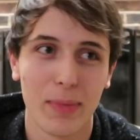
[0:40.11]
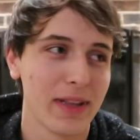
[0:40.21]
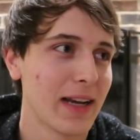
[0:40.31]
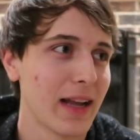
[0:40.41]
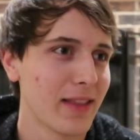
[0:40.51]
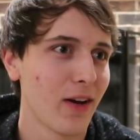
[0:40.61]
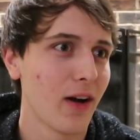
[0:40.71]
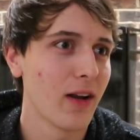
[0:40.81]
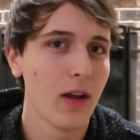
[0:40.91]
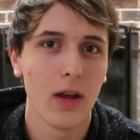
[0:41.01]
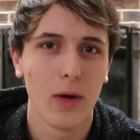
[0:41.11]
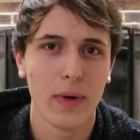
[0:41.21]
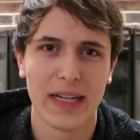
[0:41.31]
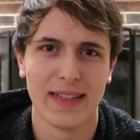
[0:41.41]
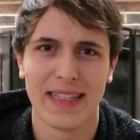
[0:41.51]
But then I thought,
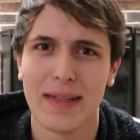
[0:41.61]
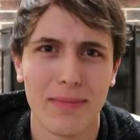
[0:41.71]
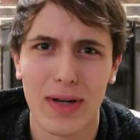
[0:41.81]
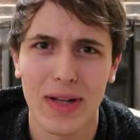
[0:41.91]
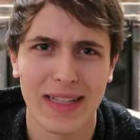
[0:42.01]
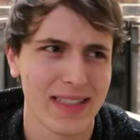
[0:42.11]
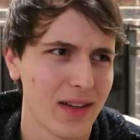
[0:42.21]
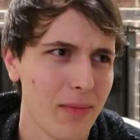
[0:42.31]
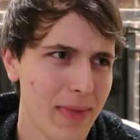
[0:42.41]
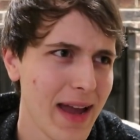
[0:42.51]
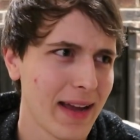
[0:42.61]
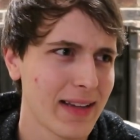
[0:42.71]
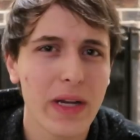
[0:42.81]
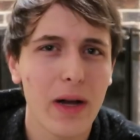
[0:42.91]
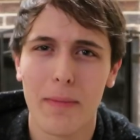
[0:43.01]
wait, Team Bill has to come back.
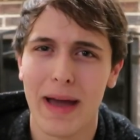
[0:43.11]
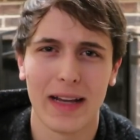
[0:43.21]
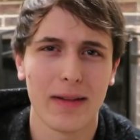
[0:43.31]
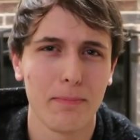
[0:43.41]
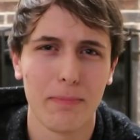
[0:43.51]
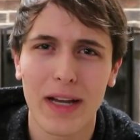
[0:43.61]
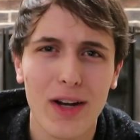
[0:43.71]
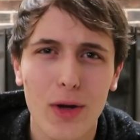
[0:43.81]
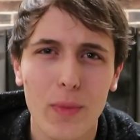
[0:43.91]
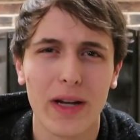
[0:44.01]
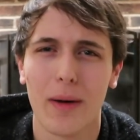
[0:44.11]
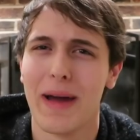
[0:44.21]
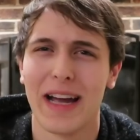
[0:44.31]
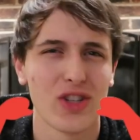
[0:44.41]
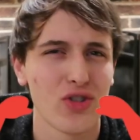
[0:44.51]
We come back bigger, we come
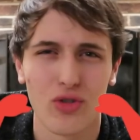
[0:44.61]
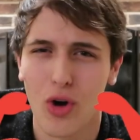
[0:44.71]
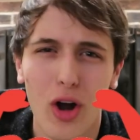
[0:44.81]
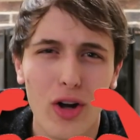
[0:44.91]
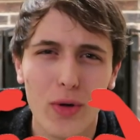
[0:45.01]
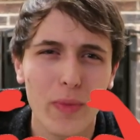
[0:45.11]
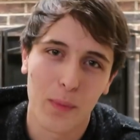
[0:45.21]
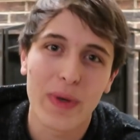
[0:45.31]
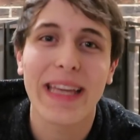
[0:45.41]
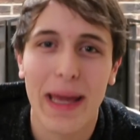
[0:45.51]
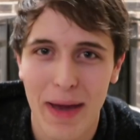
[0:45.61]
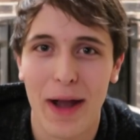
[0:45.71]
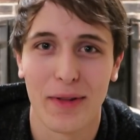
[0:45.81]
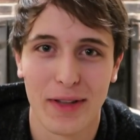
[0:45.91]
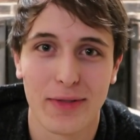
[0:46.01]
back stronger, and we came
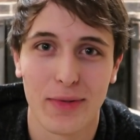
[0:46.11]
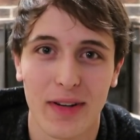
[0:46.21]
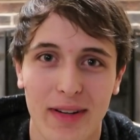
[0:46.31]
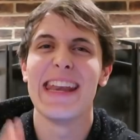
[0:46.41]
back with this one.